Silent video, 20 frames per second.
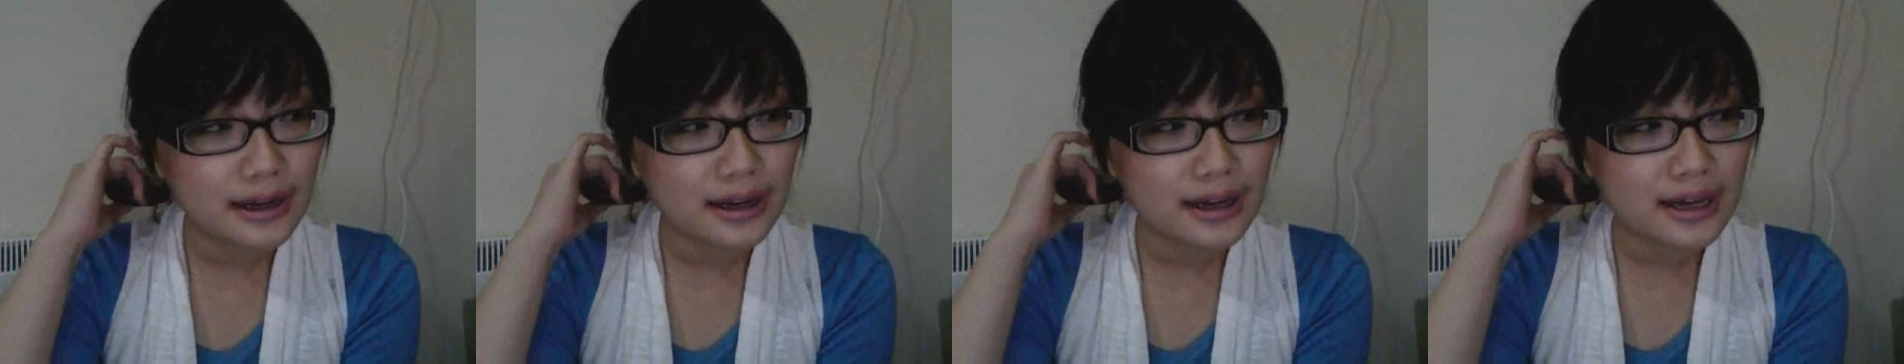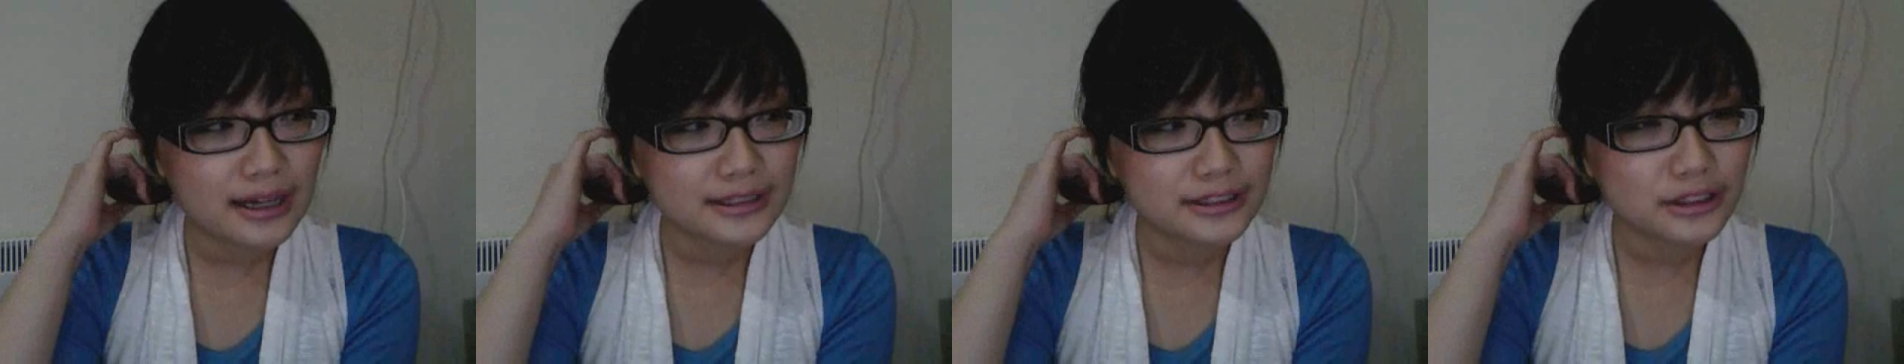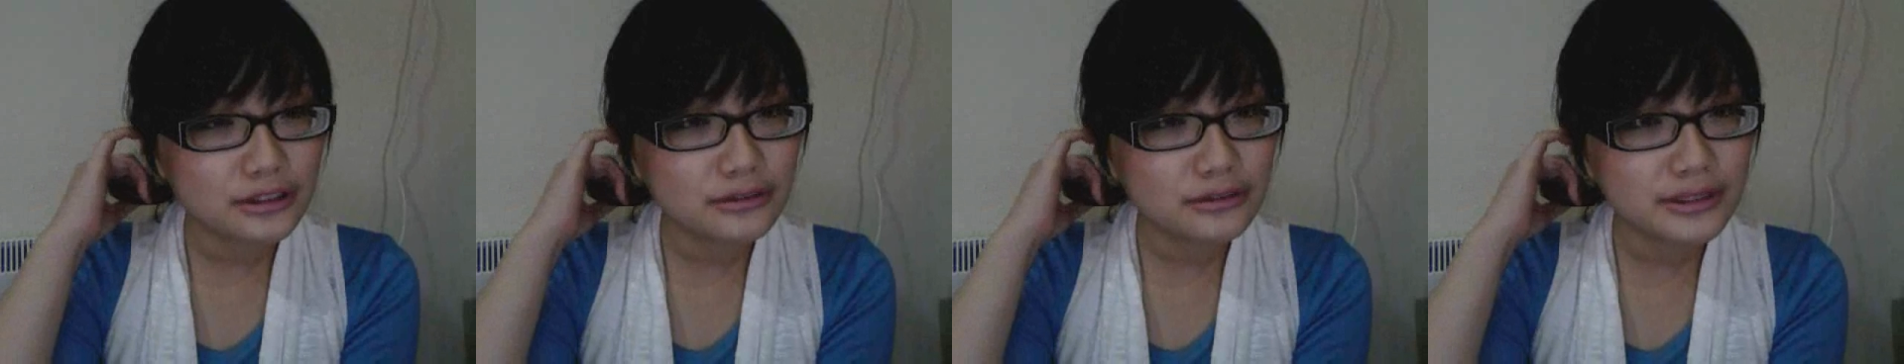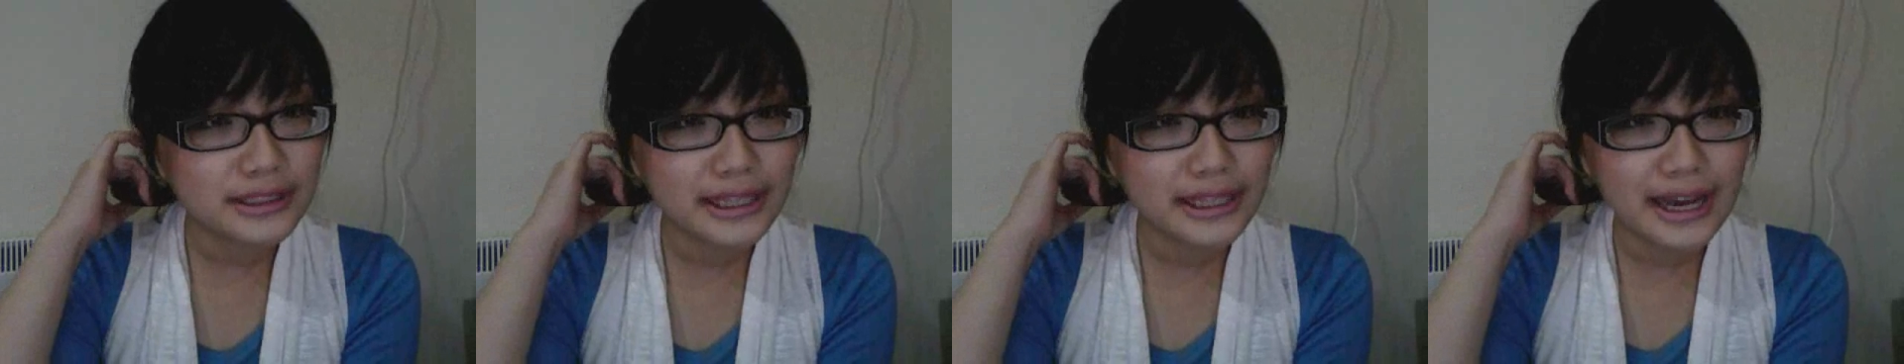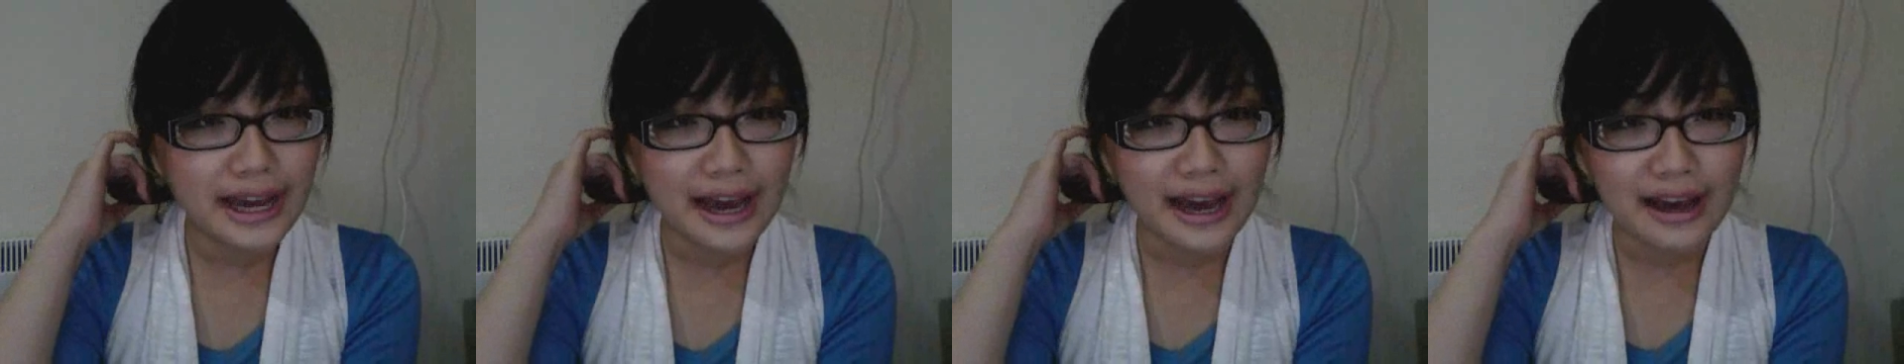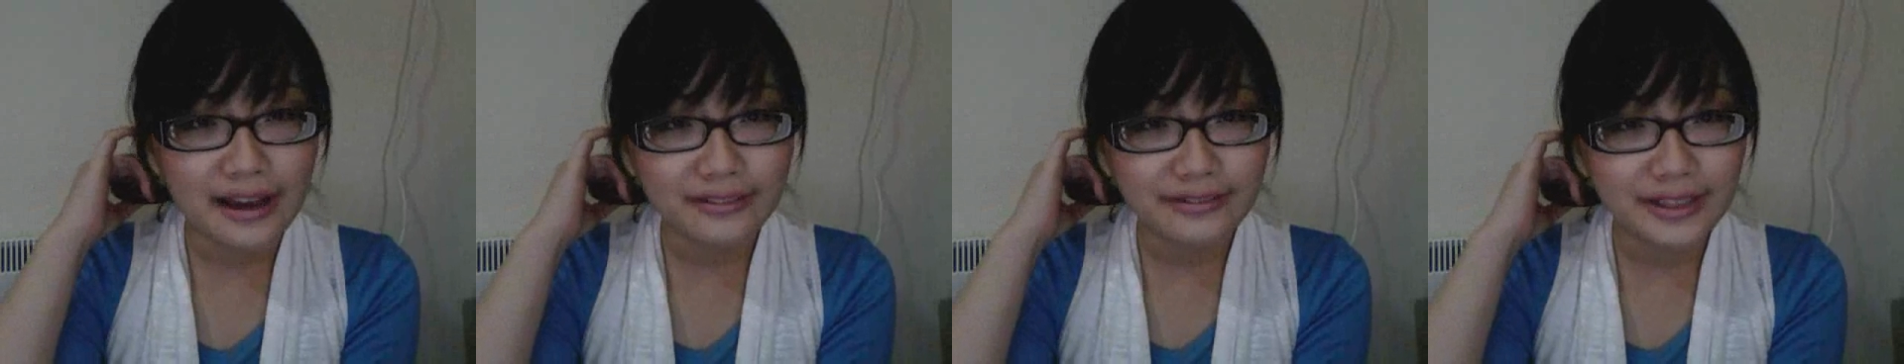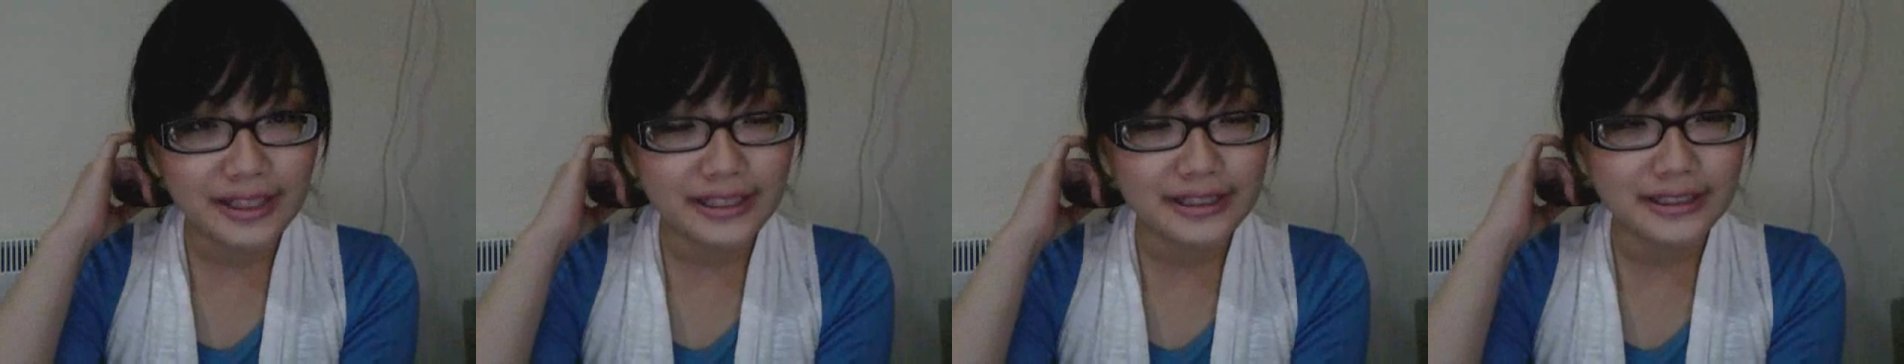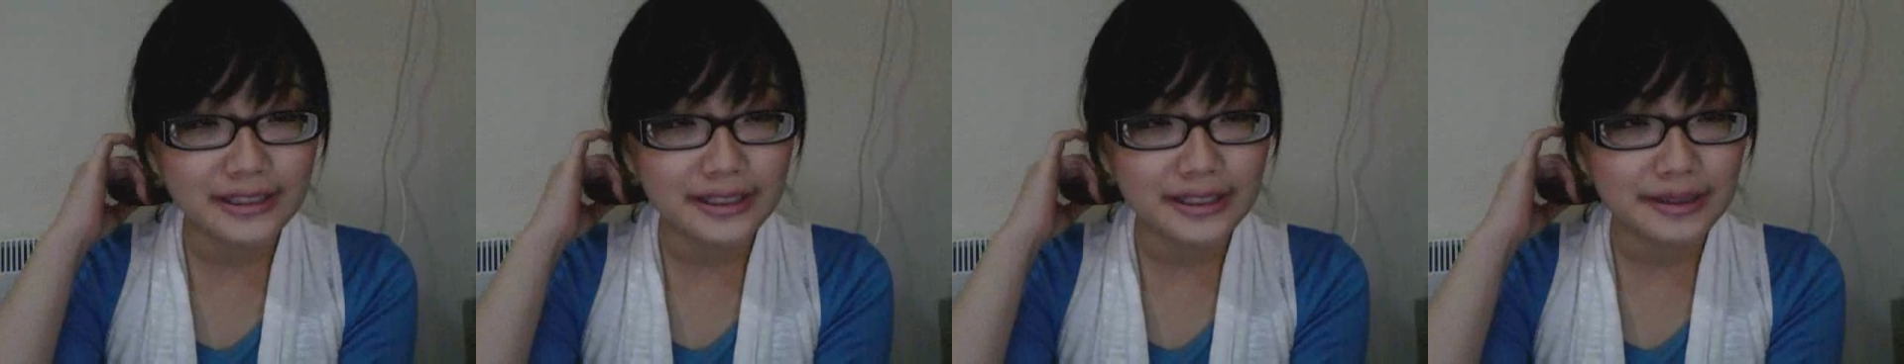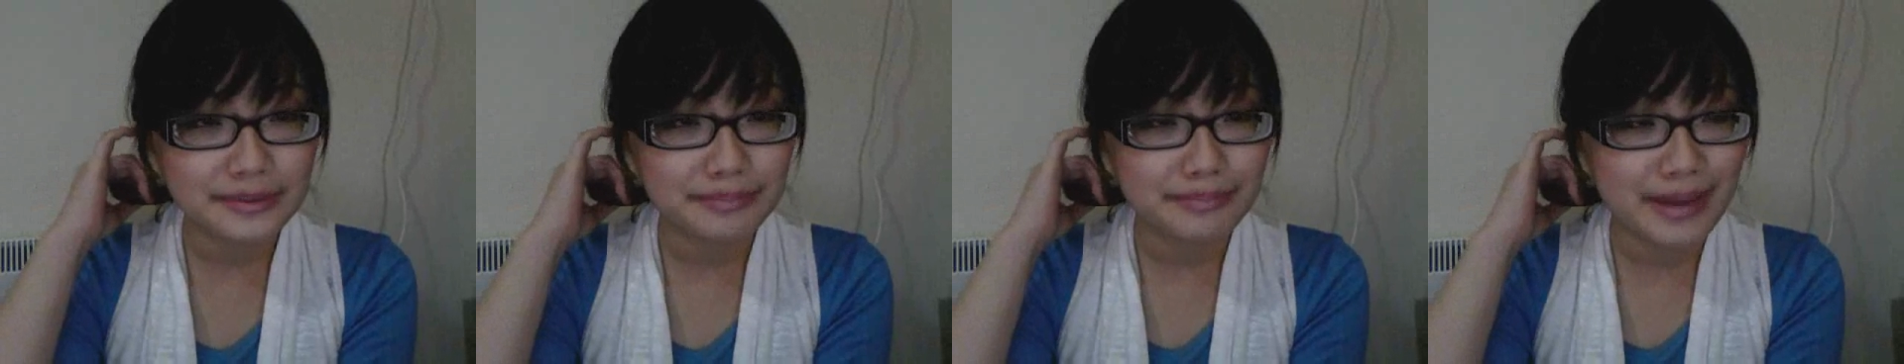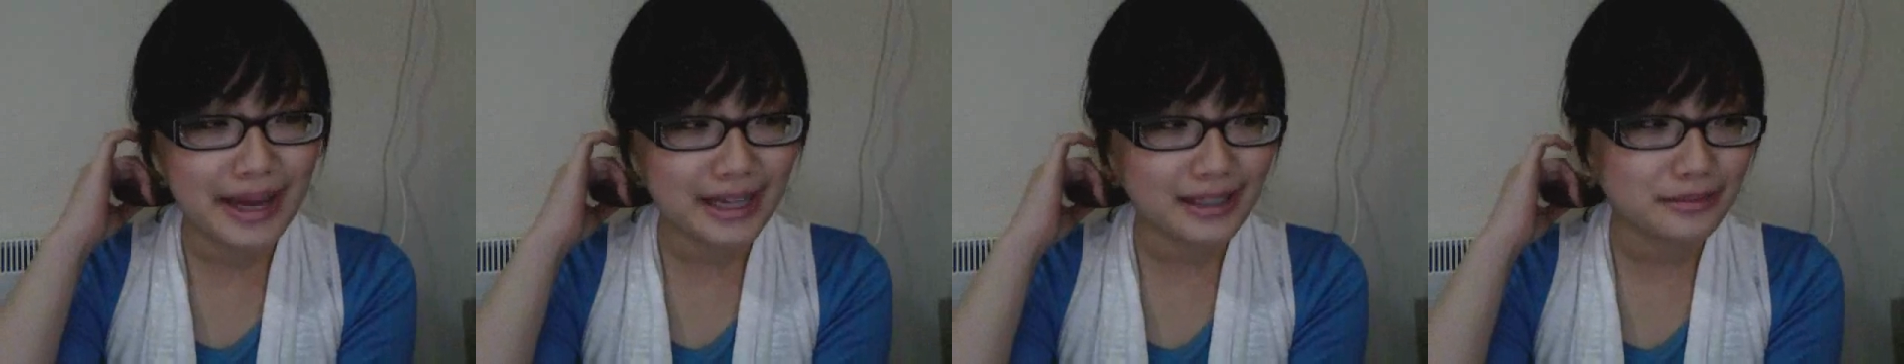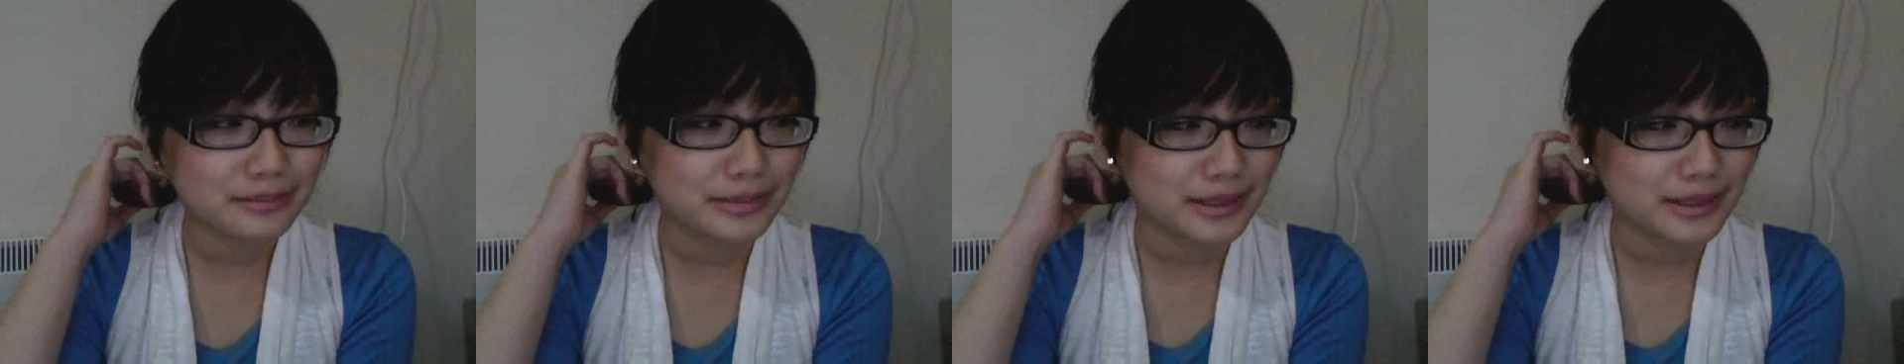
I don't really have any MAC